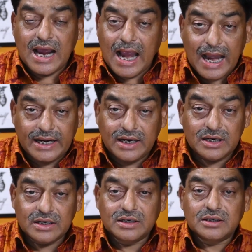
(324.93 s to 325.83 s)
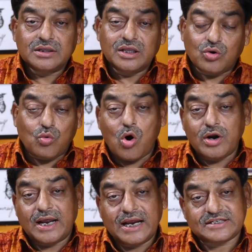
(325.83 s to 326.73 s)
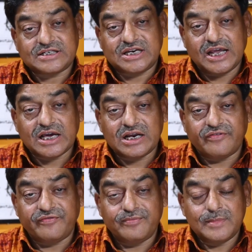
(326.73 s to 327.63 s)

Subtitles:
and the Quad has taken up